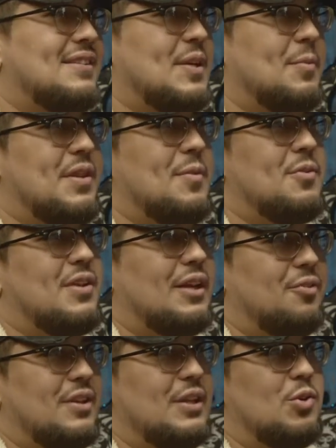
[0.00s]
Some of them were like
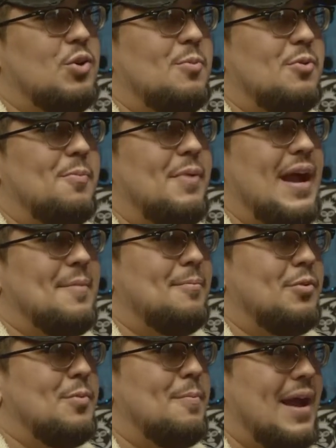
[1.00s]
really cool
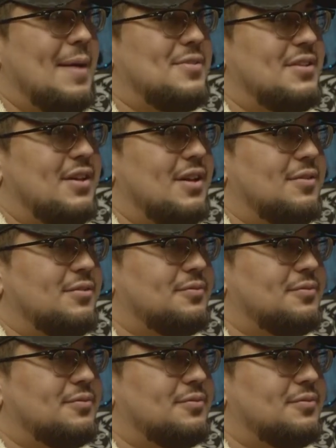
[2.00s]
boom bap stuff.